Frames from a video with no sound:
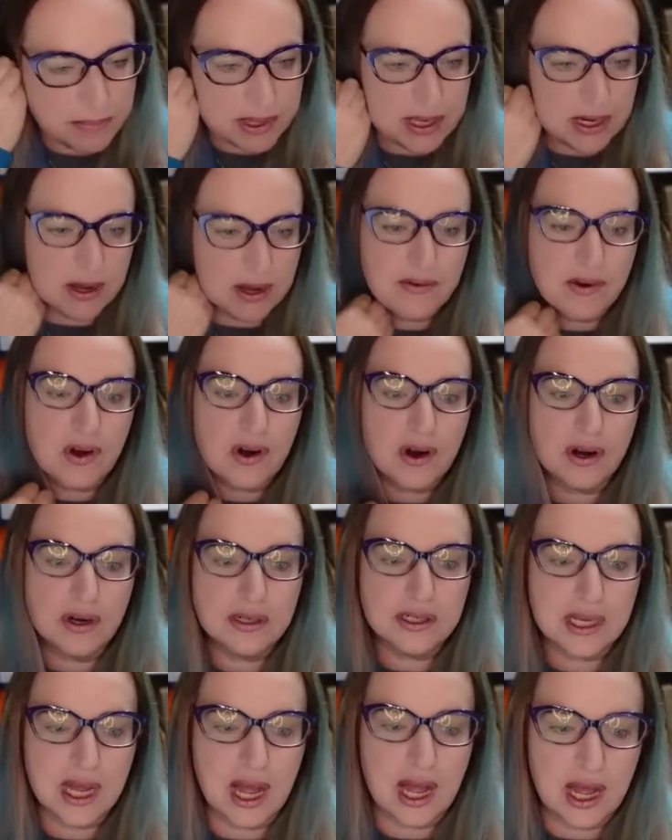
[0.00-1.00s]
a bit of a
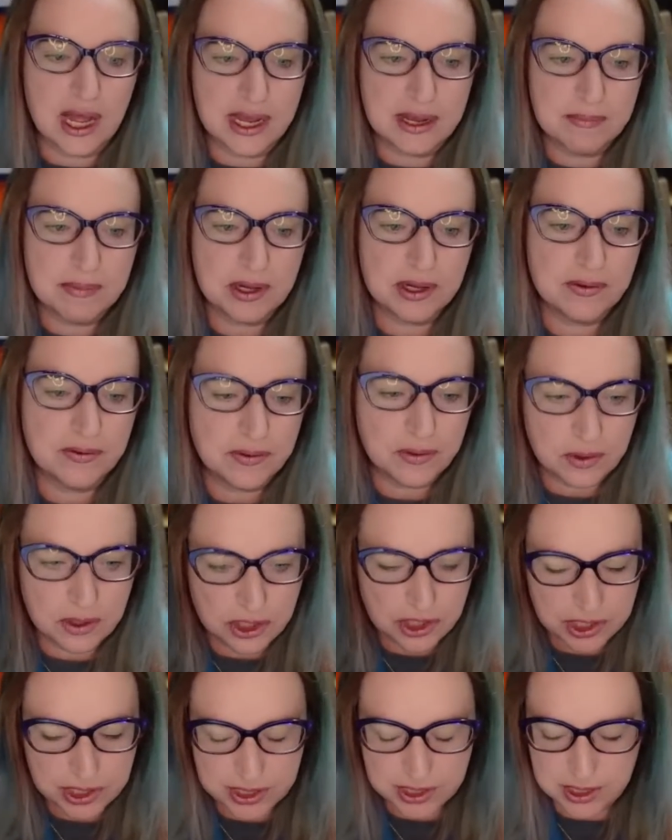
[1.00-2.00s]
hard time,
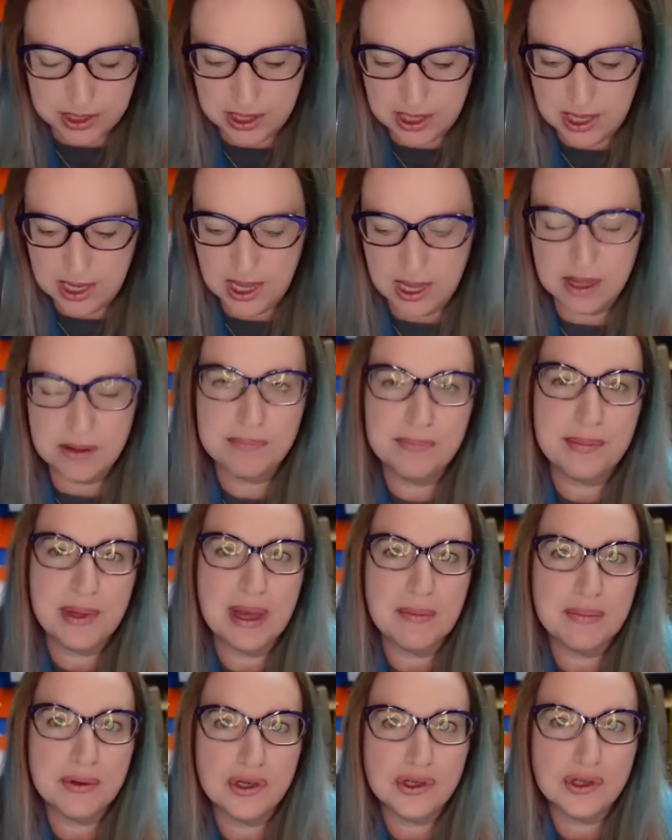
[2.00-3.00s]
unfortunately. Um,
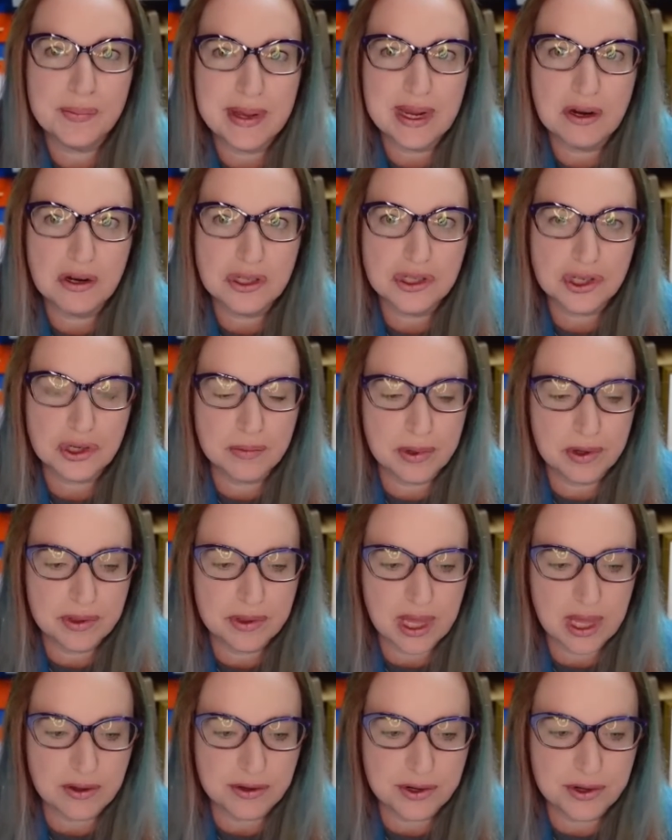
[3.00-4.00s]
Pepper's parents are both
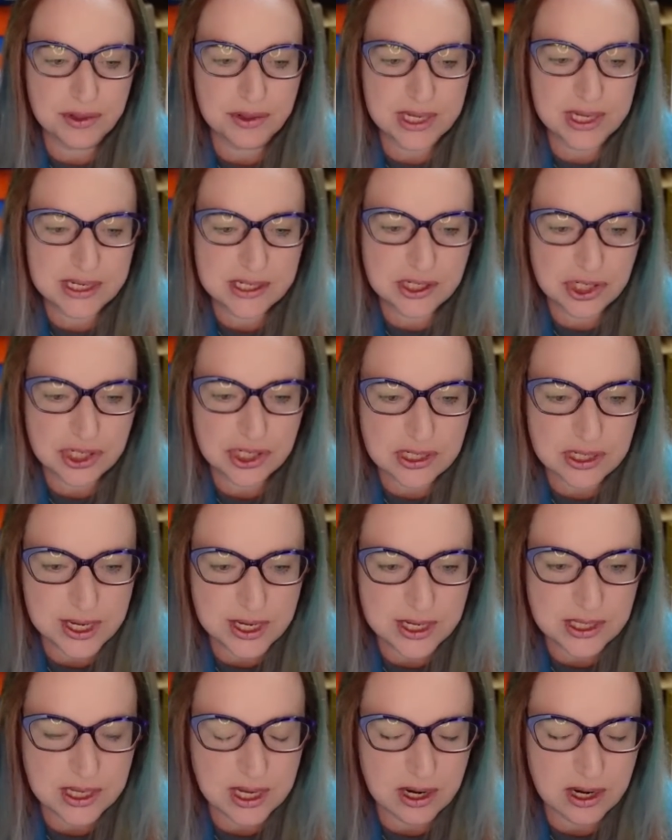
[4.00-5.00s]
elderly and she
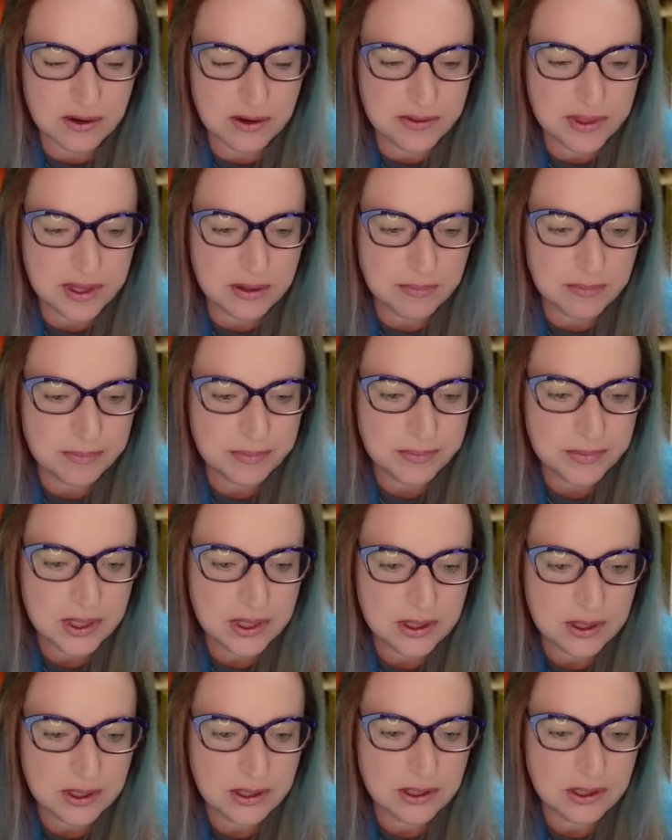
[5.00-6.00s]
takes care of them.
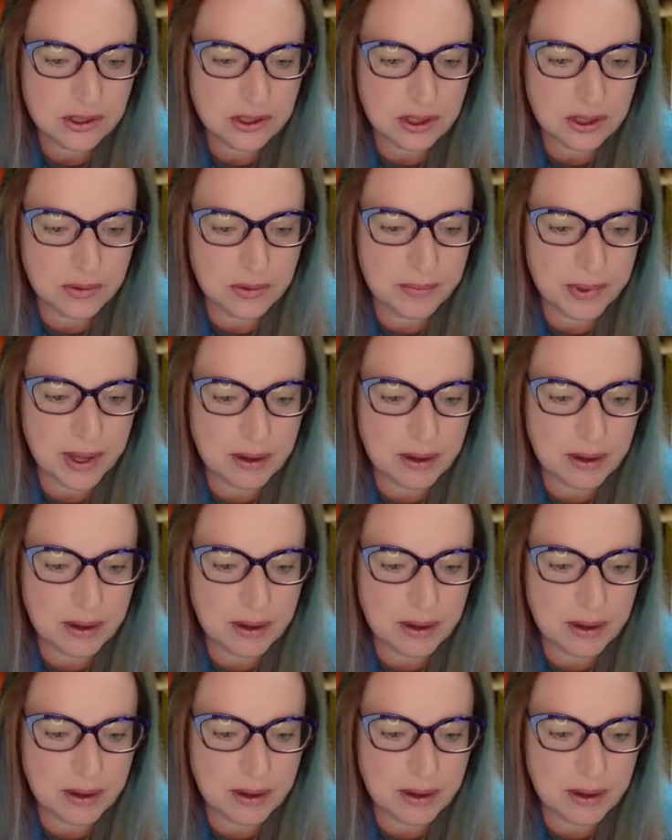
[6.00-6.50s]
So